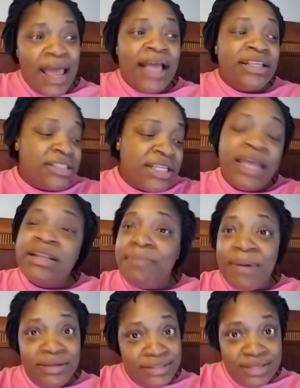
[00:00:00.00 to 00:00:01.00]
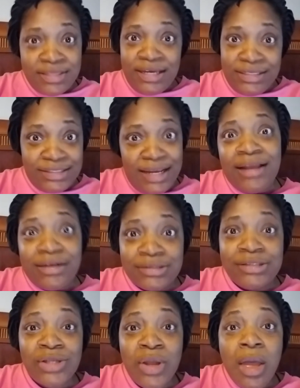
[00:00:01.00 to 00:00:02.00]
just had to pay
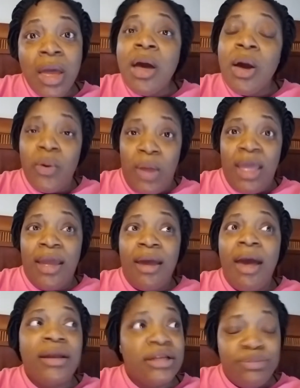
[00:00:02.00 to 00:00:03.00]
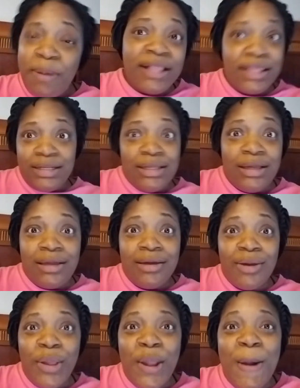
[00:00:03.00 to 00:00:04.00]
$10,000, okay, unexpectedly
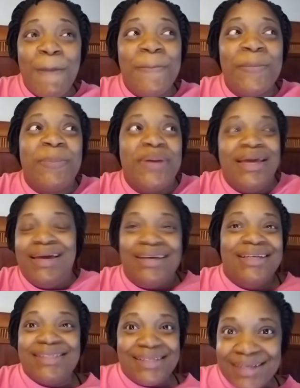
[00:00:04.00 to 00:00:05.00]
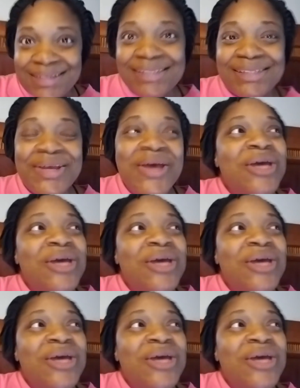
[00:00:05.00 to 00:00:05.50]
because of this.